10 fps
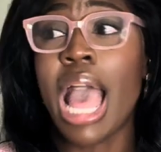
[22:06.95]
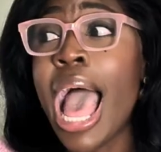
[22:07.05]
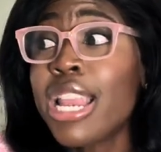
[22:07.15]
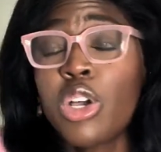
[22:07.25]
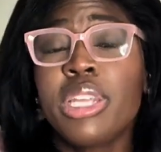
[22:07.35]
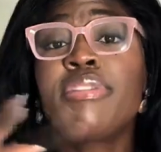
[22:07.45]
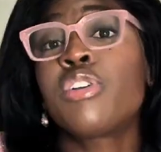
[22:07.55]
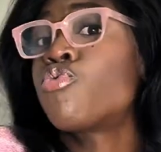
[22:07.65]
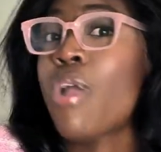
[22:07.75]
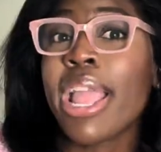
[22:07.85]
I don't
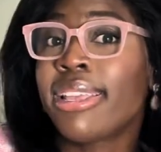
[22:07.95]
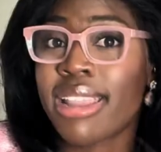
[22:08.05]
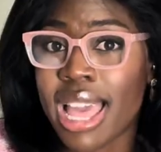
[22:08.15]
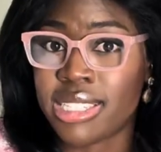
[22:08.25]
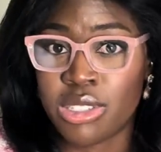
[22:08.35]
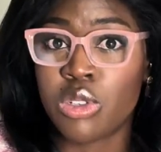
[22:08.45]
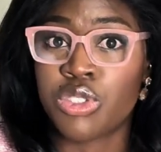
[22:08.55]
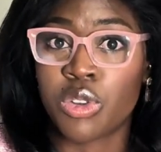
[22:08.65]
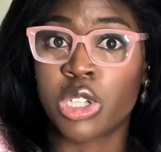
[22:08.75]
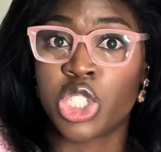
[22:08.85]
even recognize those
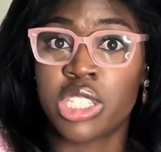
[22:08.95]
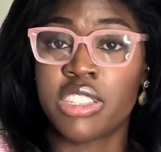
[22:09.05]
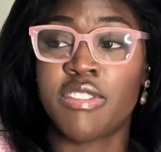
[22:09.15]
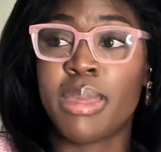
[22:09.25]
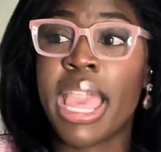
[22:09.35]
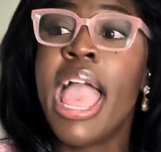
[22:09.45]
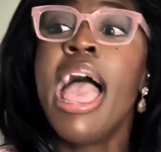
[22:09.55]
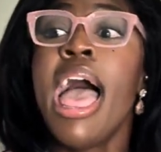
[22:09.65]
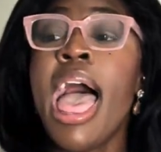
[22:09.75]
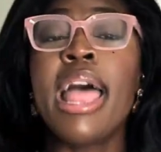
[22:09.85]
versions of me.
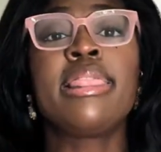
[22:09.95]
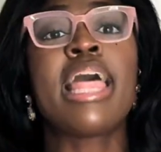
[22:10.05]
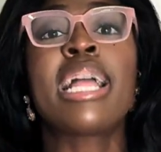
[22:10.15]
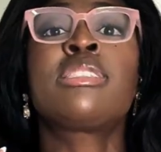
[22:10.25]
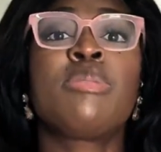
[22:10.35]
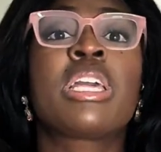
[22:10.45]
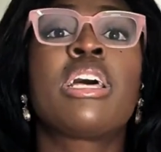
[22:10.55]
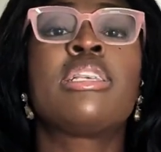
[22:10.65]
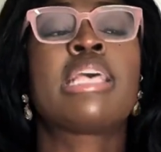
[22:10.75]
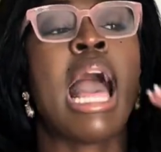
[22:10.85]
And that's
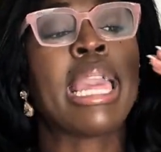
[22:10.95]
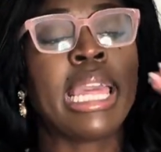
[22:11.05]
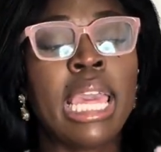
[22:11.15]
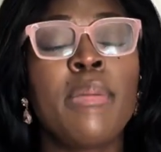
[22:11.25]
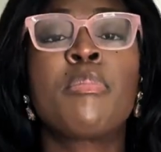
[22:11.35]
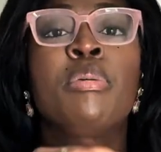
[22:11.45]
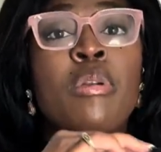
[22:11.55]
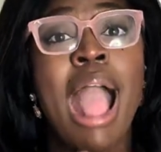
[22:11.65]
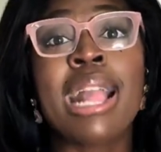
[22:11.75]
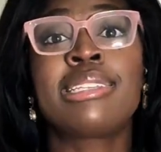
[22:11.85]
because I keep
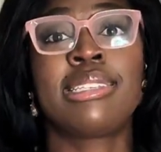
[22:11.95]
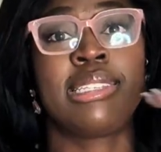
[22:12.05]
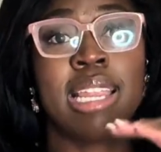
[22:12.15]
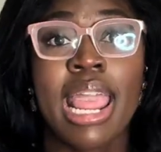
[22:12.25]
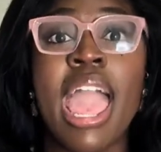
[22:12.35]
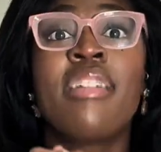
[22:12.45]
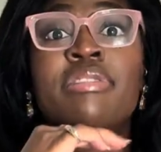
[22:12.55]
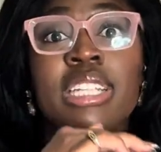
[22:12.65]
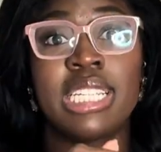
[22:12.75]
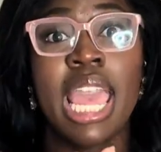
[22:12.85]
practicing
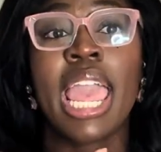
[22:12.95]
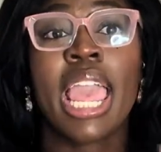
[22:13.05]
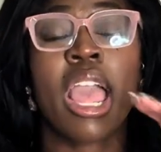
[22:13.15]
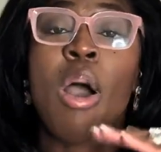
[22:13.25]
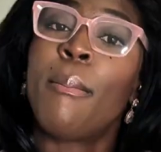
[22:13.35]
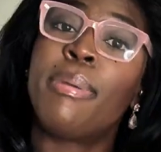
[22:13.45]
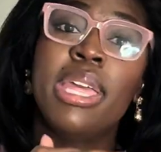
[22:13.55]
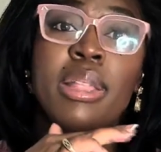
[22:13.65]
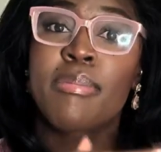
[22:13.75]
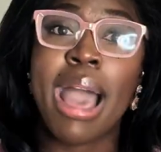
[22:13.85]
every day on
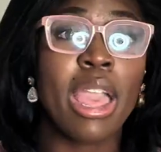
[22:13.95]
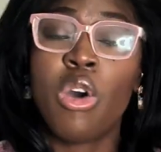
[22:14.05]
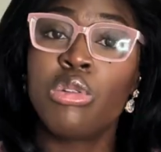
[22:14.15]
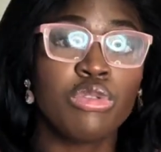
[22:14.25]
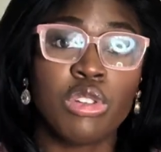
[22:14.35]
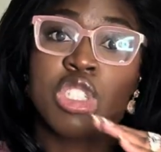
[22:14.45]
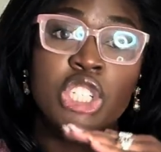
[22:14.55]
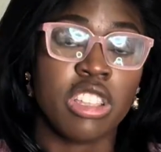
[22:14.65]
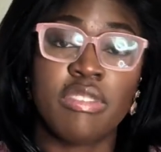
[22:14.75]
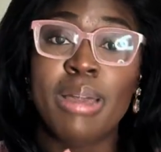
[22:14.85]
being my own
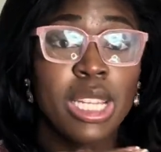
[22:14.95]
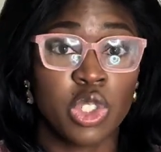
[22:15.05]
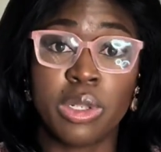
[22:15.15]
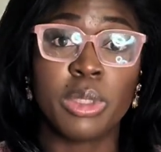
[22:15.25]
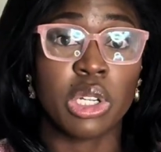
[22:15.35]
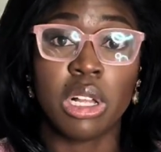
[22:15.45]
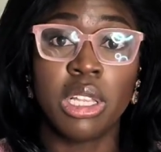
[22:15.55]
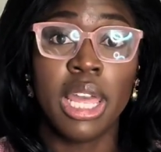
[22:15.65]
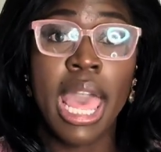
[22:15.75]
version of my dream girl.